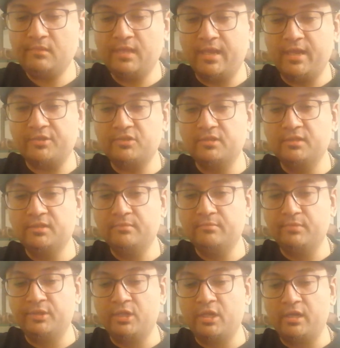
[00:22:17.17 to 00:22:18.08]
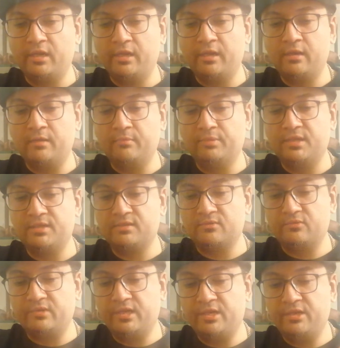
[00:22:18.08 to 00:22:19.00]
actually, but not in an
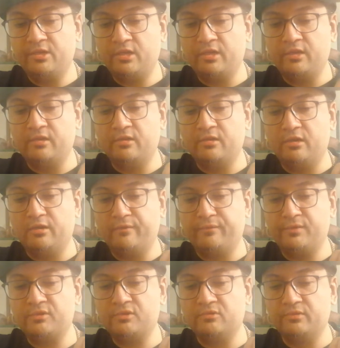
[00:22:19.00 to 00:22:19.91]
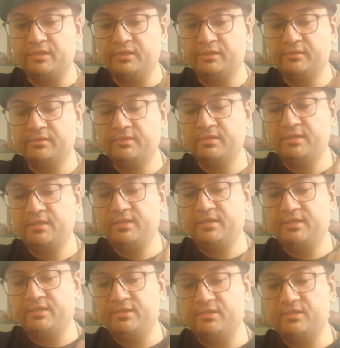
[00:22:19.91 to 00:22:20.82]
unpleasant way, not in an artificial way.
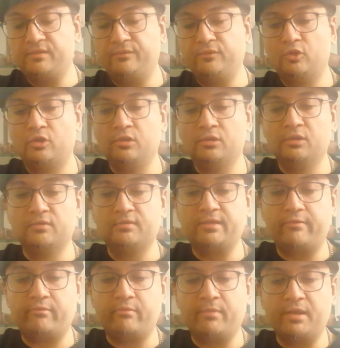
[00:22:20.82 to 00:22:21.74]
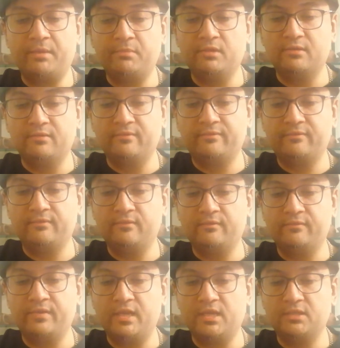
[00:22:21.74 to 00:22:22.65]
It's just floral notes that remind me of
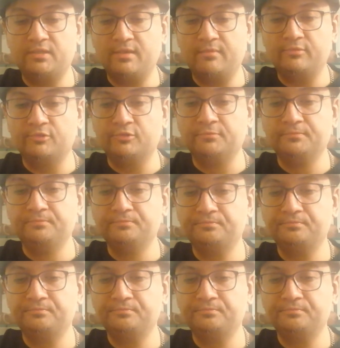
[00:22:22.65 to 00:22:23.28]
nice shampoo,